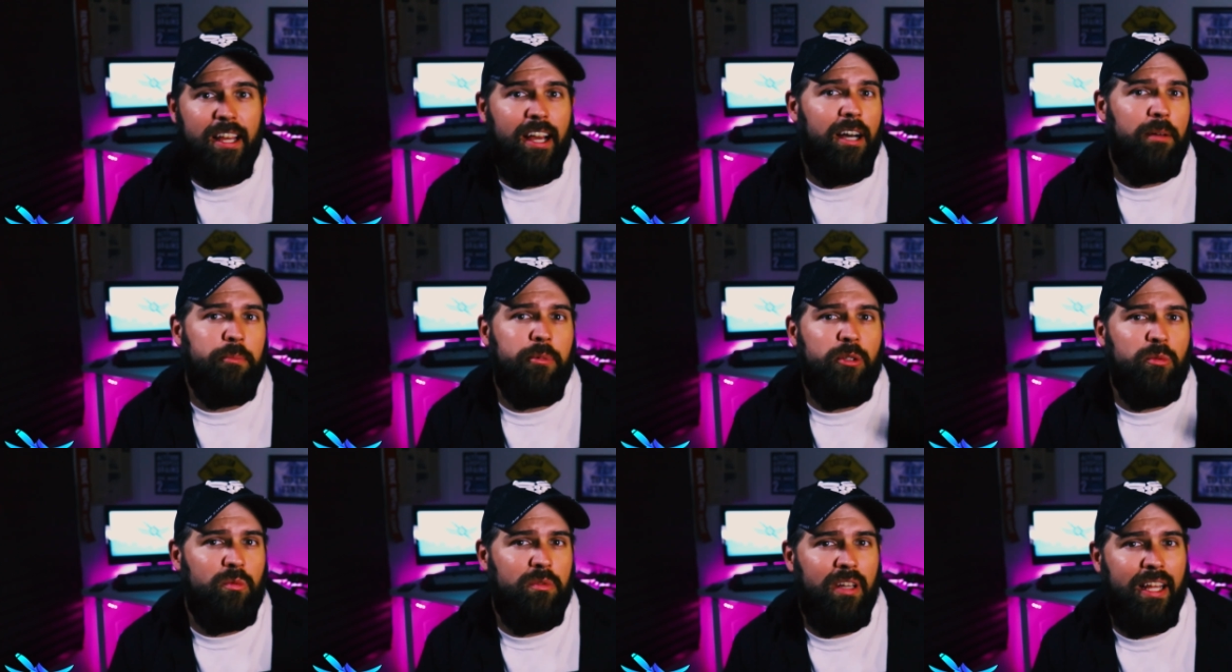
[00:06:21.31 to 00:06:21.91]
to help
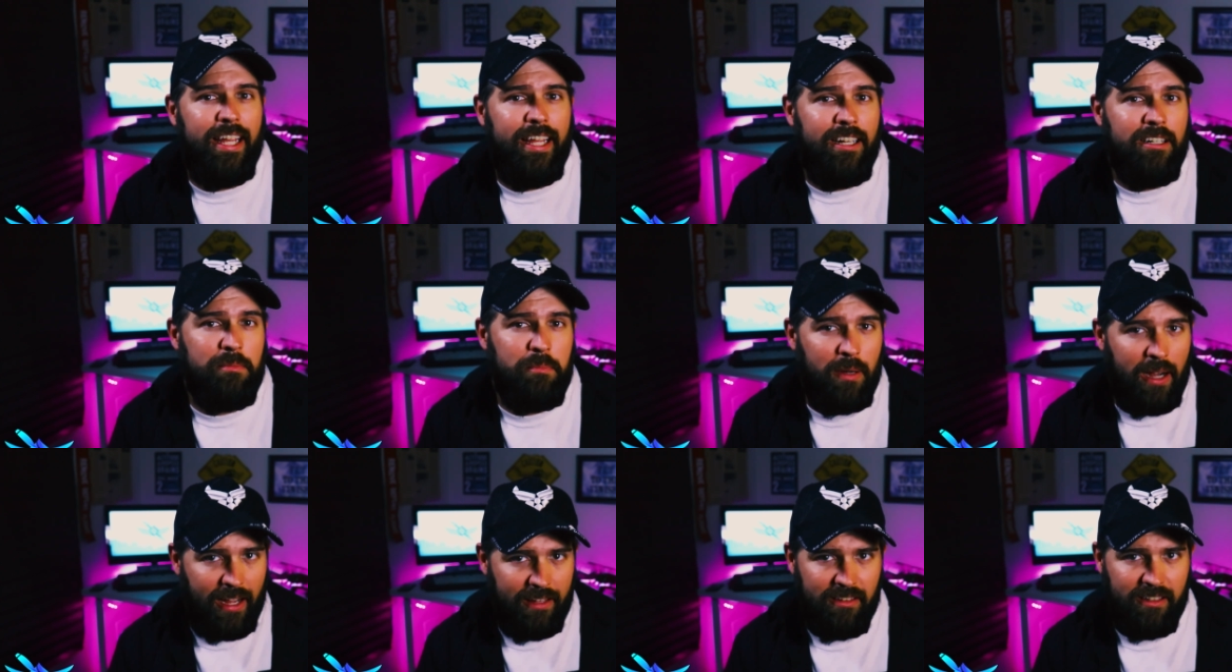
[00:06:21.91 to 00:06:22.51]
you land
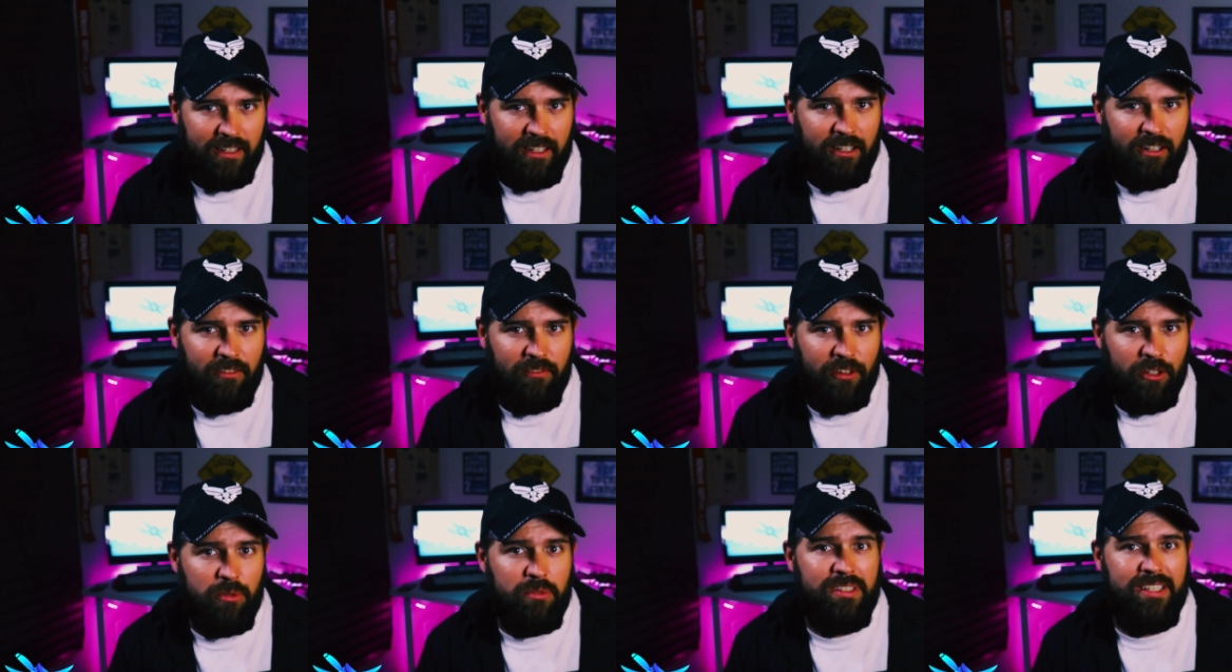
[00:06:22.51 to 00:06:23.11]
pilot
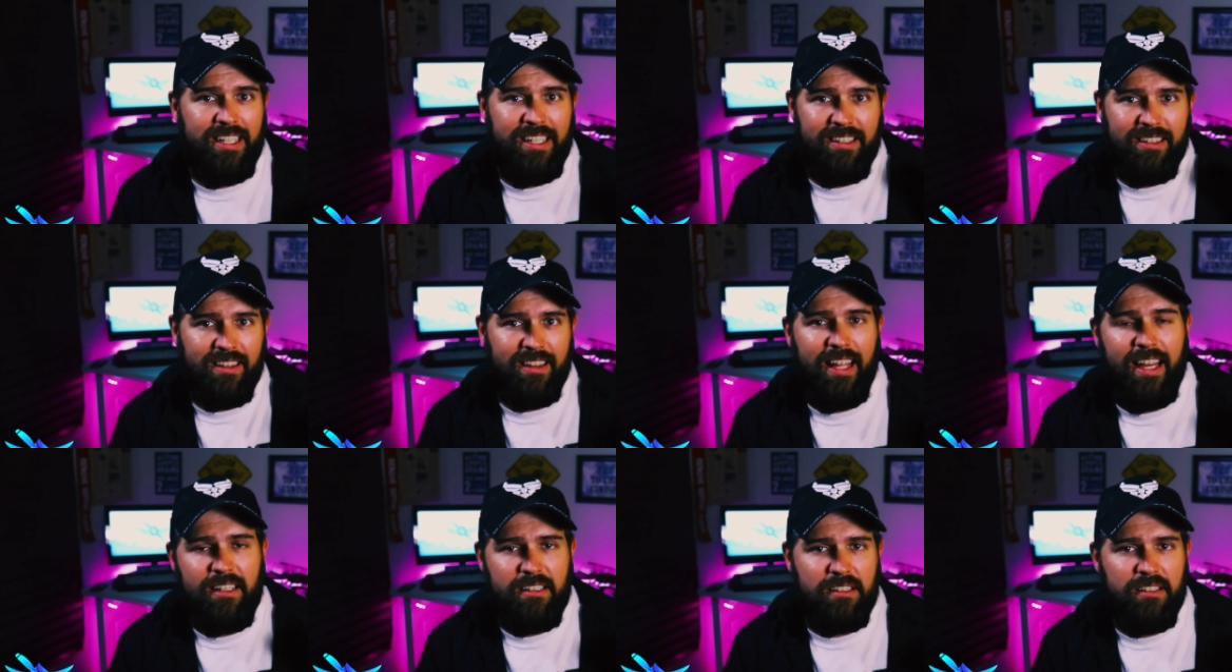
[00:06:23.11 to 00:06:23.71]
interviews in
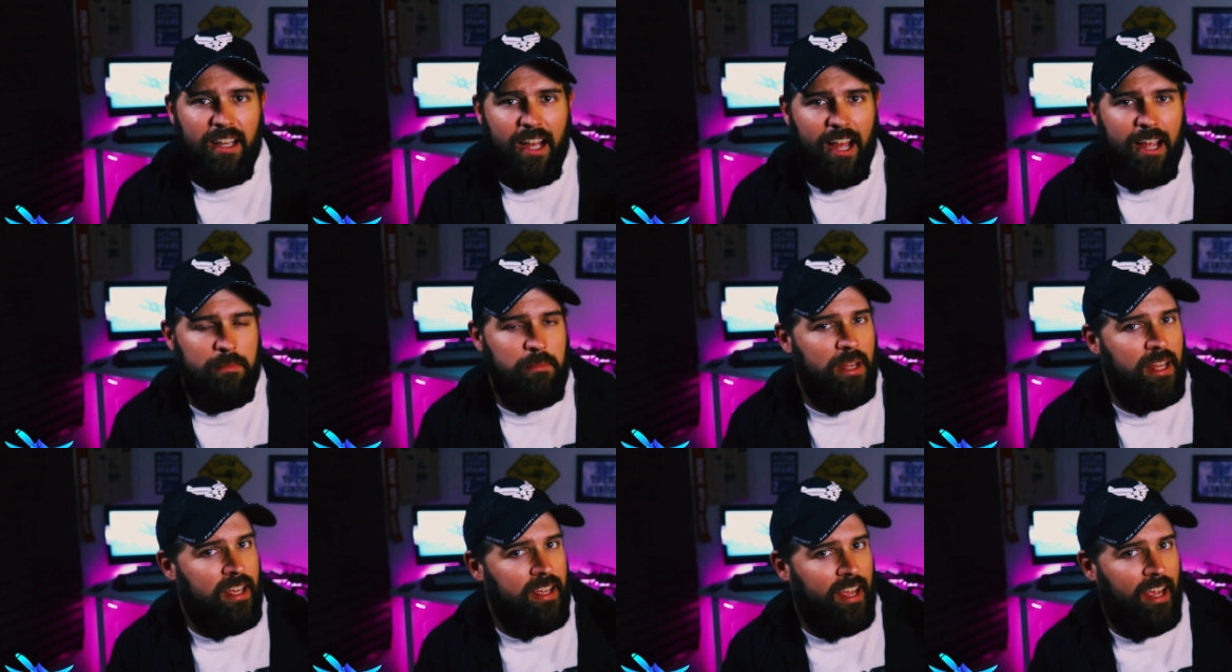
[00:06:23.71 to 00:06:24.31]
less
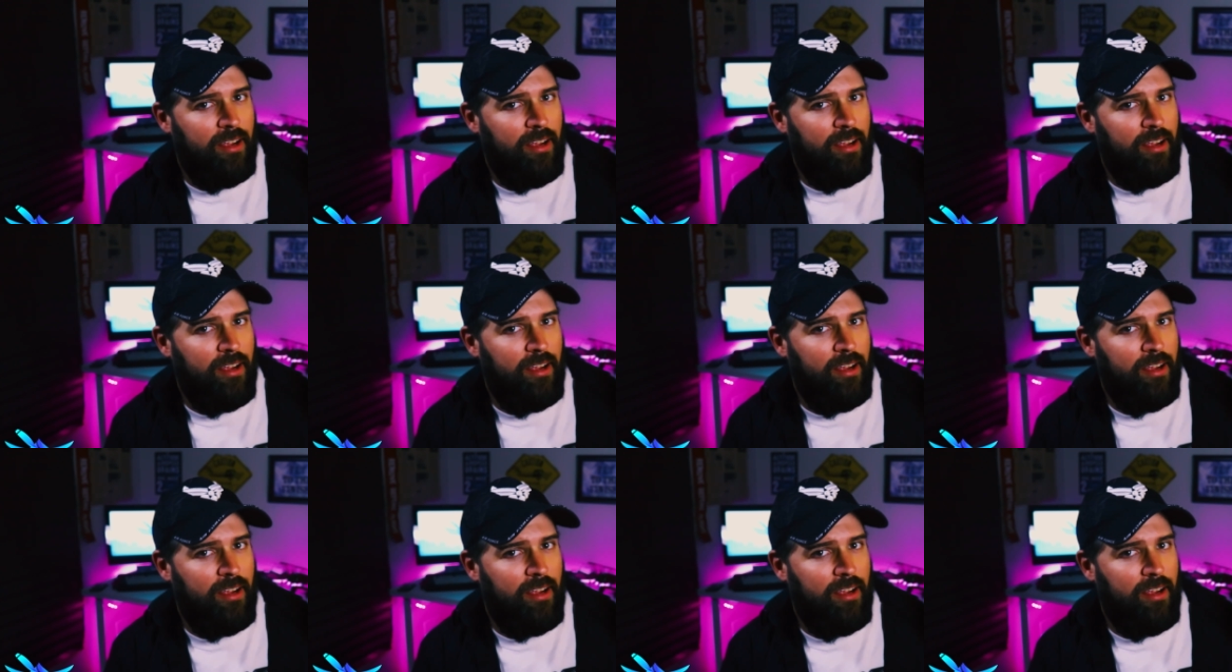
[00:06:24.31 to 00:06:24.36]
time